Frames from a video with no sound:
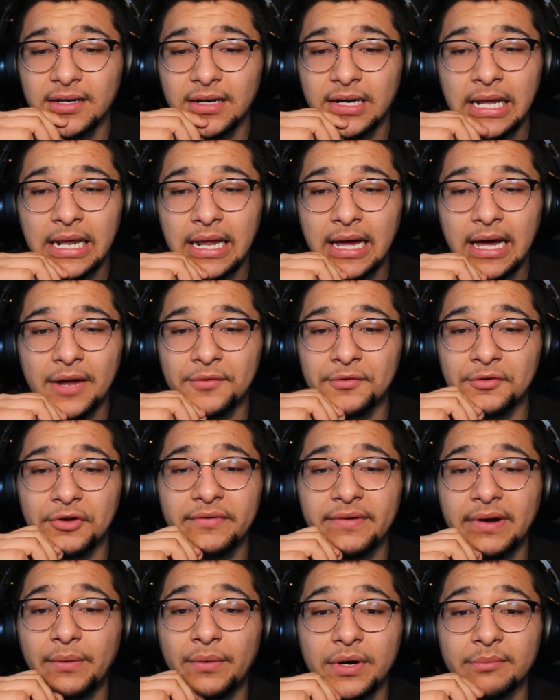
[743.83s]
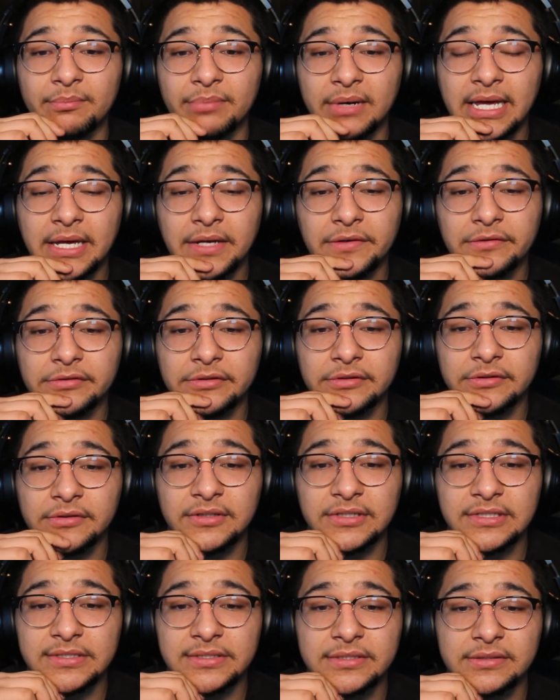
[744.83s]
I don't know if I want to play you, dude,
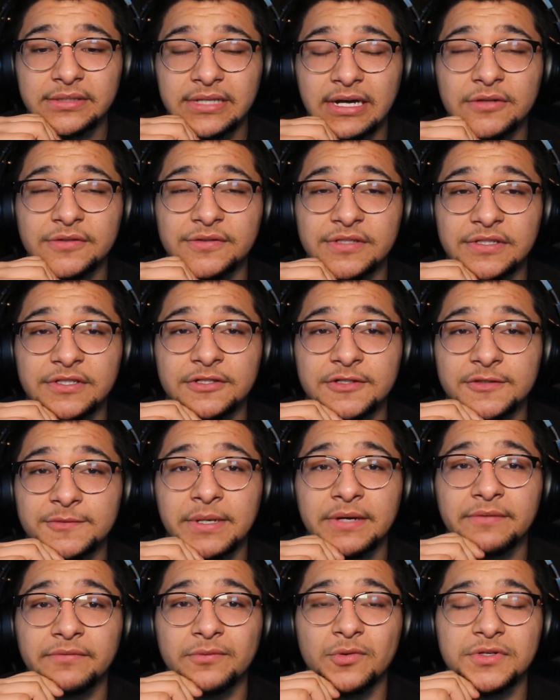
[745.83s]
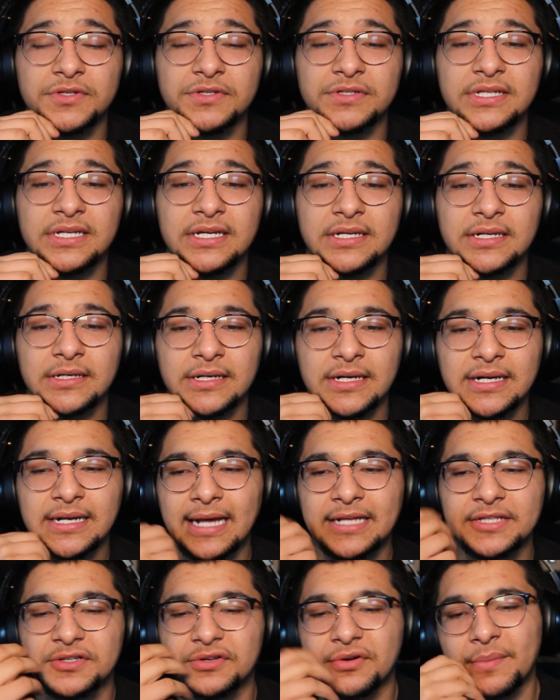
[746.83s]
because that was disrespectful what you did. And then
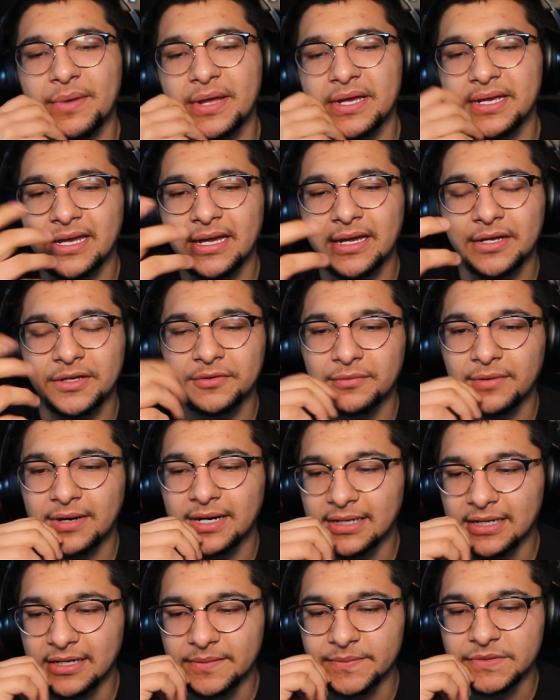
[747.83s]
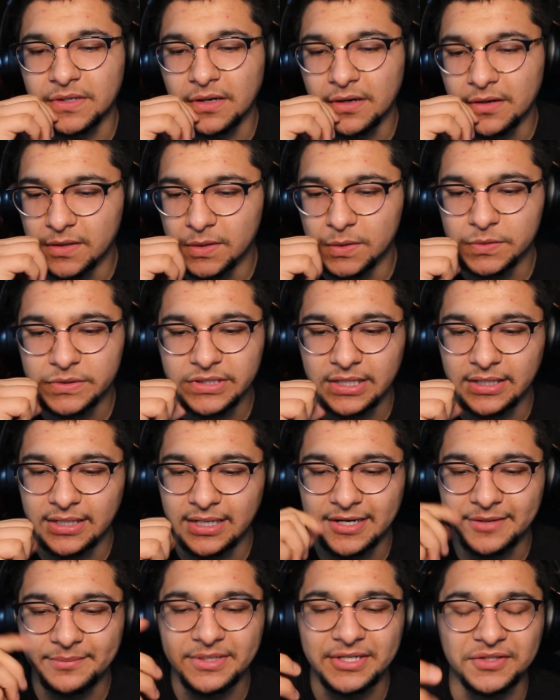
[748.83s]
I told him like, yeah, you're right. Like I'm sorry, coach. Like
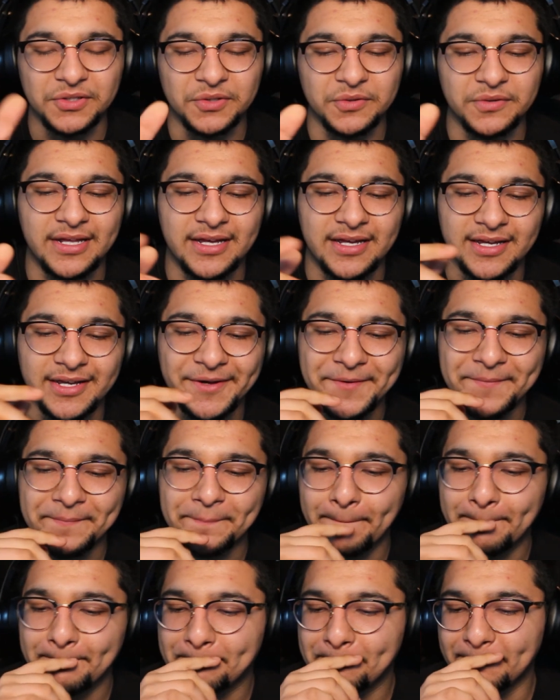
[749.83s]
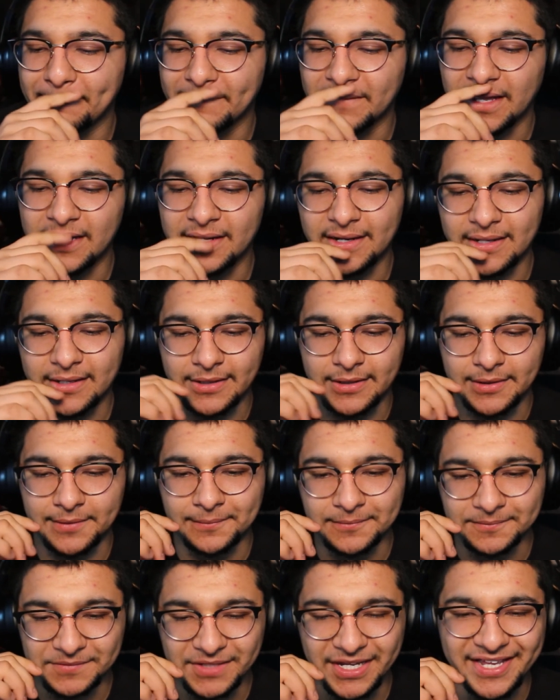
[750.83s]
I didn't mean to do that. And then
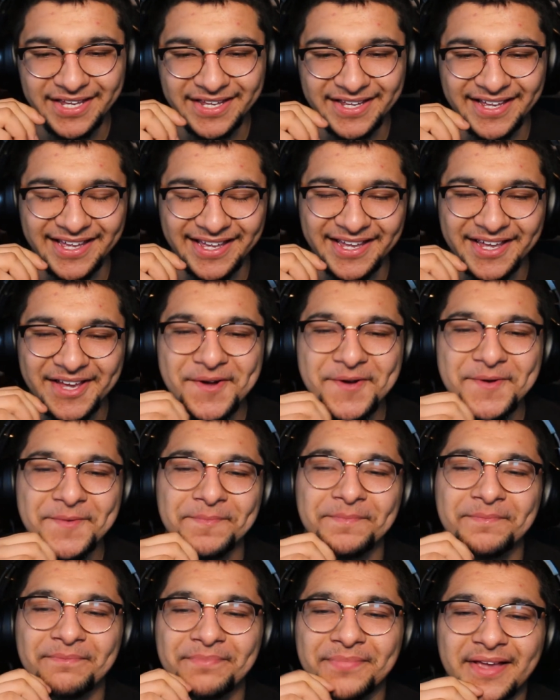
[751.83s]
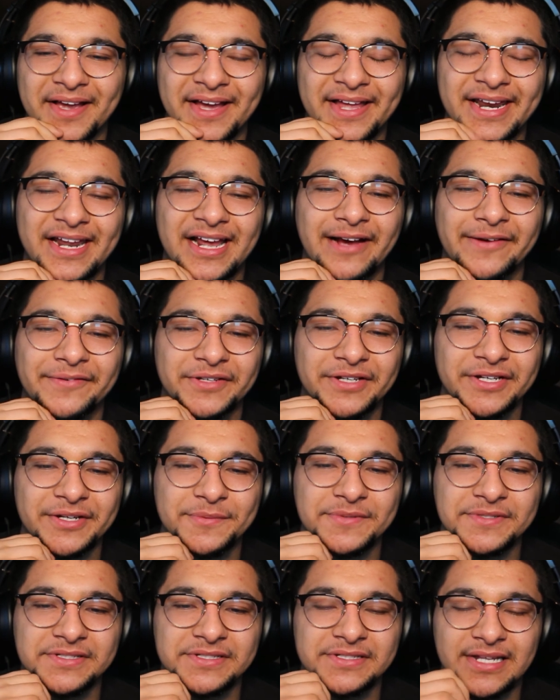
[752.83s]
and then after he
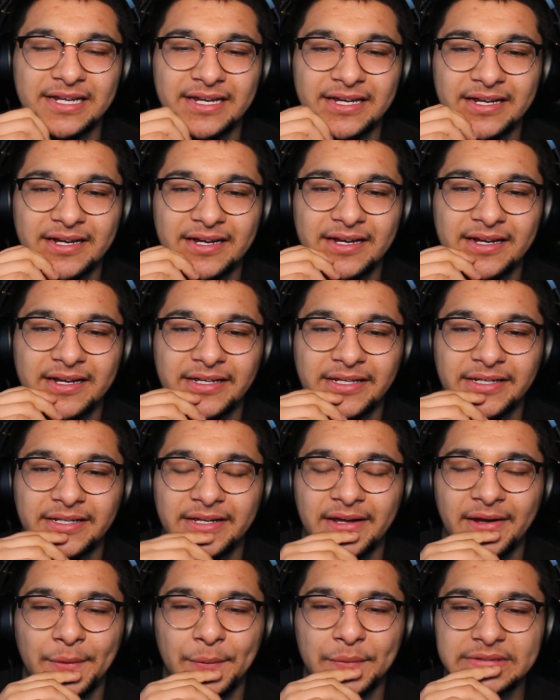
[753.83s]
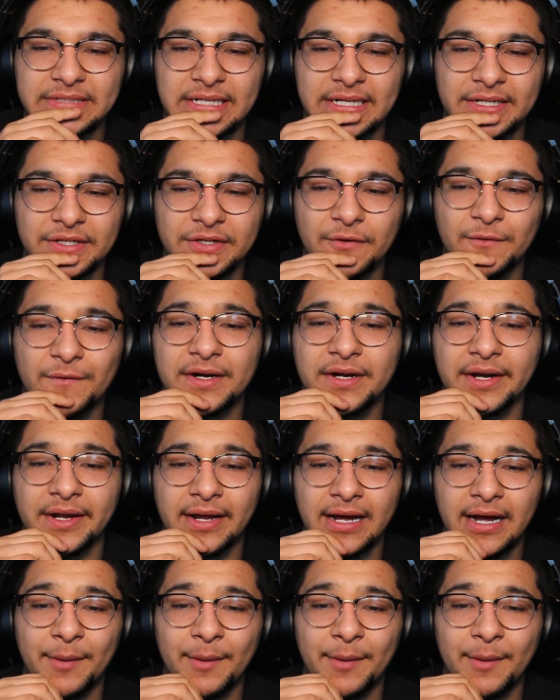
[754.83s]
was just like, he was like, you know what?